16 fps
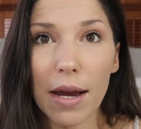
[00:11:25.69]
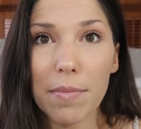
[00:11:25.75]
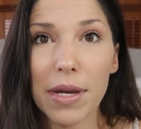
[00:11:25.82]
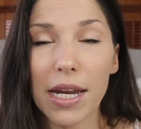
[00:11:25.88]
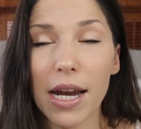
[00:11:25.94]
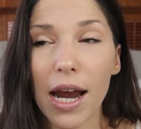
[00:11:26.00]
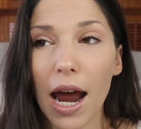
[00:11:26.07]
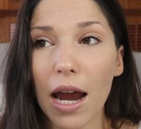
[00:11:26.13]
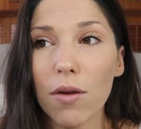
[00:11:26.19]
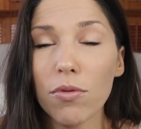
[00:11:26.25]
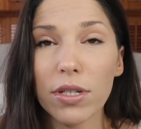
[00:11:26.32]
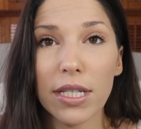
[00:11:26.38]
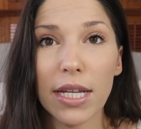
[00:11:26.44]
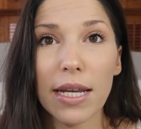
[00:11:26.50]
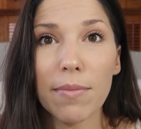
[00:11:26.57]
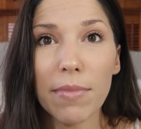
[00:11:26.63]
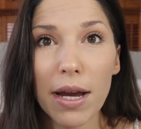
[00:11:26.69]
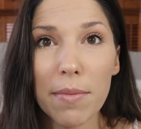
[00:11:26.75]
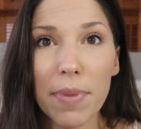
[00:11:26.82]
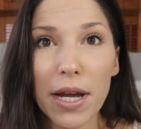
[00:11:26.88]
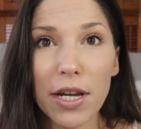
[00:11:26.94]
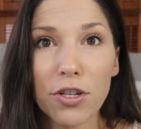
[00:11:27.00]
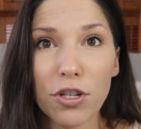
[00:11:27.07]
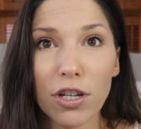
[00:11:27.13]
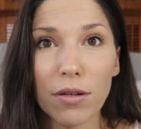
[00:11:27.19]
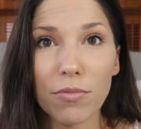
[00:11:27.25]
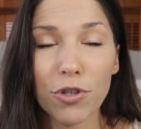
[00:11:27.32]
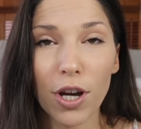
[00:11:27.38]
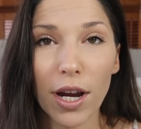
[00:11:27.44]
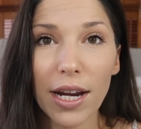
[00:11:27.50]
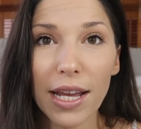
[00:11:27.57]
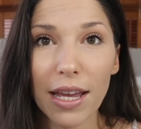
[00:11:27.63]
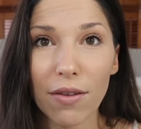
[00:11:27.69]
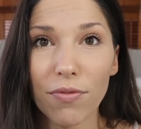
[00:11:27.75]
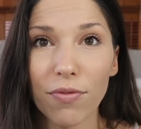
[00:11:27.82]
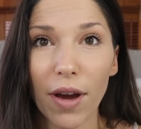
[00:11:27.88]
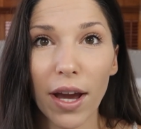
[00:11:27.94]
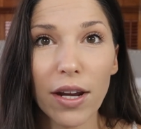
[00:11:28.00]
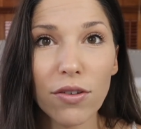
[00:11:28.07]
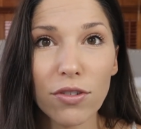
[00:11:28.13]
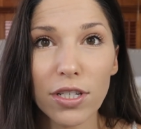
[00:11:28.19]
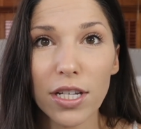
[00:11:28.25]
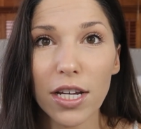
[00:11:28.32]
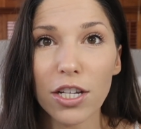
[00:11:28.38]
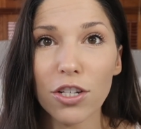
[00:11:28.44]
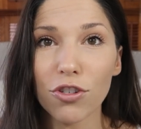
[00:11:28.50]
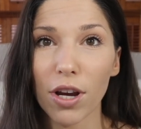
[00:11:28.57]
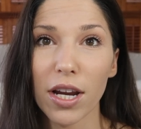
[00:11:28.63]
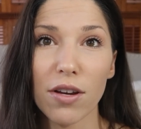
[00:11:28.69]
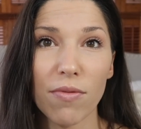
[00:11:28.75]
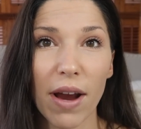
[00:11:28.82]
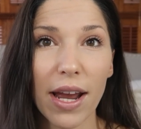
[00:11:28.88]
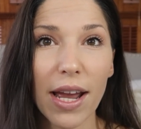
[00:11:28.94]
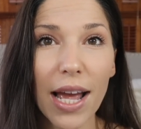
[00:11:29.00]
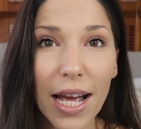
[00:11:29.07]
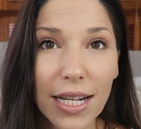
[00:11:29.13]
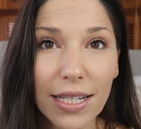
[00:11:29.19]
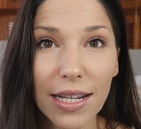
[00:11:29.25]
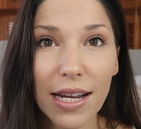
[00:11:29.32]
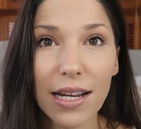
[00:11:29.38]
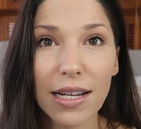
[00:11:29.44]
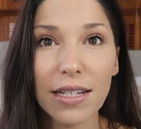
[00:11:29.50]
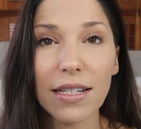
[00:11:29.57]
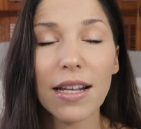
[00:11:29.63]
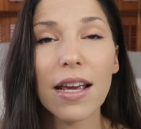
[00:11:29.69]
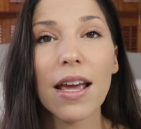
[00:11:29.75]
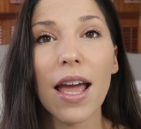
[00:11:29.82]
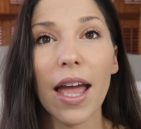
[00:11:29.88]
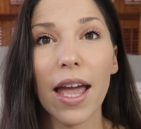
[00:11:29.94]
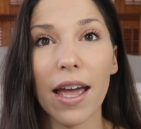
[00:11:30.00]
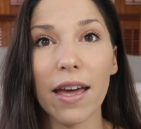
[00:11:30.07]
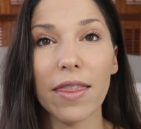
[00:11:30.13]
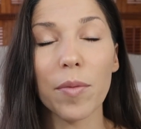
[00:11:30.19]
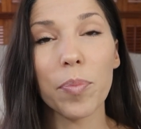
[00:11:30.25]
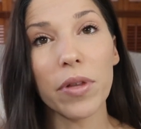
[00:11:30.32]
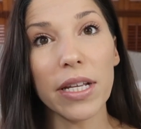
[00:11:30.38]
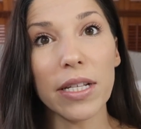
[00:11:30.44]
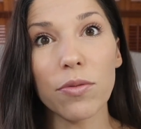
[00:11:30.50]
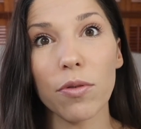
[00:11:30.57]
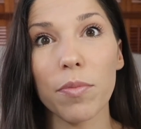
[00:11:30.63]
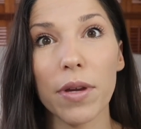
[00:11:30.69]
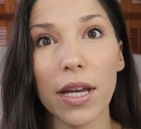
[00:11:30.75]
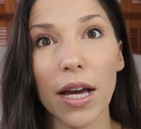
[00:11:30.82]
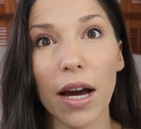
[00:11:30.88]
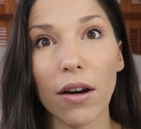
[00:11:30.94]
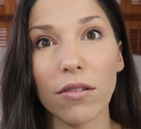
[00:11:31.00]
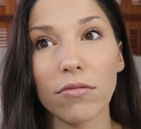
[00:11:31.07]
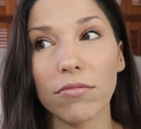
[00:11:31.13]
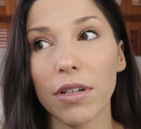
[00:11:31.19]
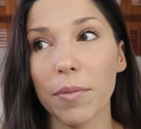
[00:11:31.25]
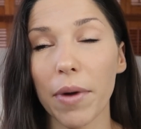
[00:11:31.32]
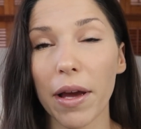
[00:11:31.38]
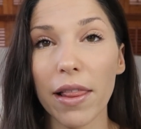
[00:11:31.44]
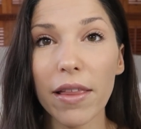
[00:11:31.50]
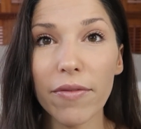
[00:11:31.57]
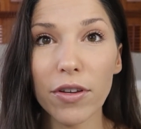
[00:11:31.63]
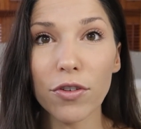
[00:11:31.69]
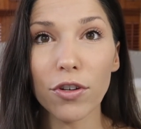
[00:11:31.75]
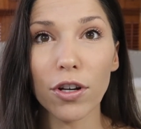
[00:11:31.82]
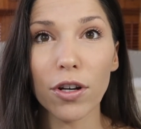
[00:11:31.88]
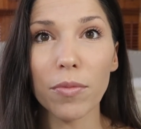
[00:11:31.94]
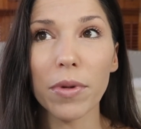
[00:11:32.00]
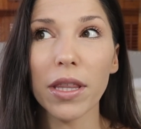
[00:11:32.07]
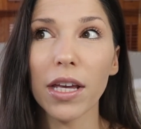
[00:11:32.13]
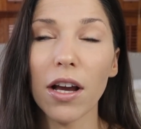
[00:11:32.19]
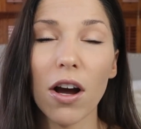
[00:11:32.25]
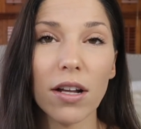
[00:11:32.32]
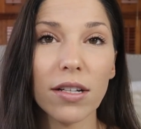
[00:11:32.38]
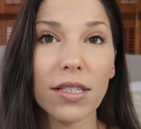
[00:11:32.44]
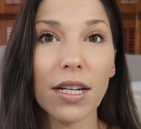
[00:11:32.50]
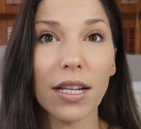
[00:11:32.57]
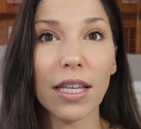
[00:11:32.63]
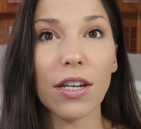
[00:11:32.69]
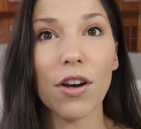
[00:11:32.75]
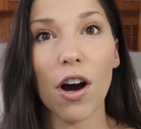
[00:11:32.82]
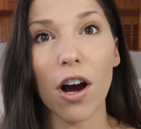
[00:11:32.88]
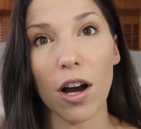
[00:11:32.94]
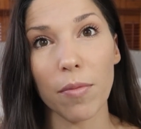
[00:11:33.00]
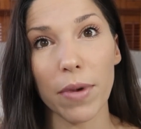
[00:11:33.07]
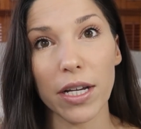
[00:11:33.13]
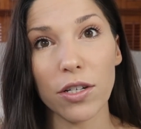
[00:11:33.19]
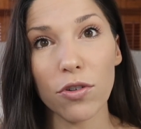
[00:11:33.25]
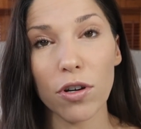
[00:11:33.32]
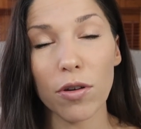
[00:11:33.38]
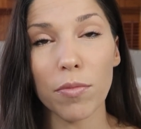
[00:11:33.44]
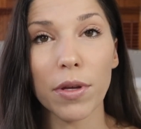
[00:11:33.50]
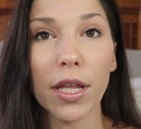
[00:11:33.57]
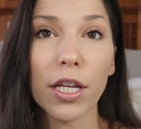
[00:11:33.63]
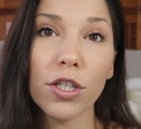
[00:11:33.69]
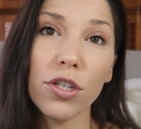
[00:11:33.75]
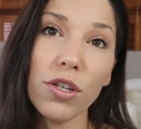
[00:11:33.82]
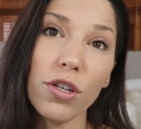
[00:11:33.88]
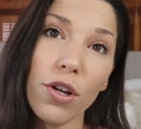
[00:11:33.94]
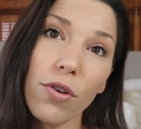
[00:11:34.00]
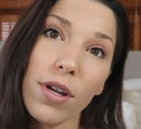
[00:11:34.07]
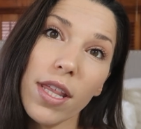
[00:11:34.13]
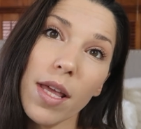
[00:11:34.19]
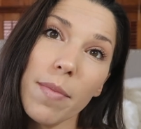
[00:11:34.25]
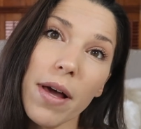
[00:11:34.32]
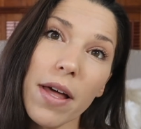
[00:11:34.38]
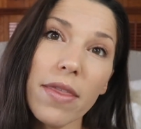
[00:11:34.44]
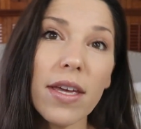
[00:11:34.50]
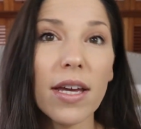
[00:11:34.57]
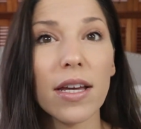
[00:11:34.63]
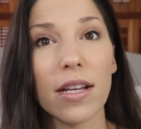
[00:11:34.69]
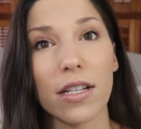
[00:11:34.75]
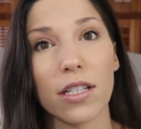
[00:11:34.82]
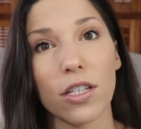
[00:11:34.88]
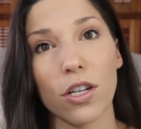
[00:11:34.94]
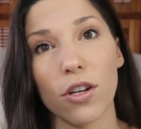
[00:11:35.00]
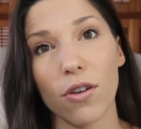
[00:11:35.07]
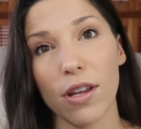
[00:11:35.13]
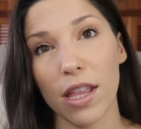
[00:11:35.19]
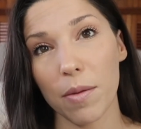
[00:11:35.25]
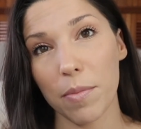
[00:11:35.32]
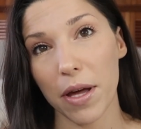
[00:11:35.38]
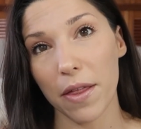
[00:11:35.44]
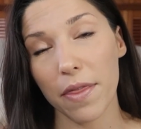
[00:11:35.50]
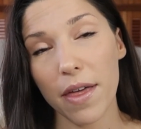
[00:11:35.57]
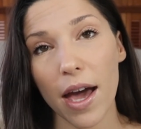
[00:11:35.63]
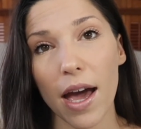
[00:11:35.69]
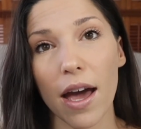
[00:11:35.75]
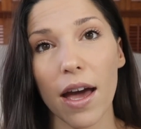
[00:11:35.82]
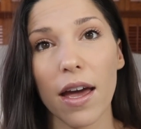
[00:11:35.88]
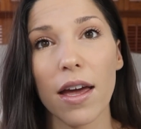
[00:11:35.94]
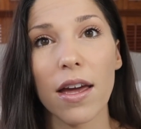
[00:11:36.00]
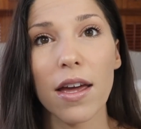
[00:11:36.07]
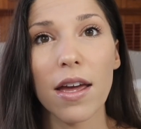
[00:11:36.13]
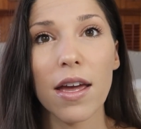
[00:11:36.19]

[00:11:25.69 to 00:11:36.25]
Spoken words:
I mean, I was in my bedroom trying to get finals done, trying to write essays, and the police would be out in my living room and then constantly knock on my door and be like, do you know anything about this? Do you know anything about that?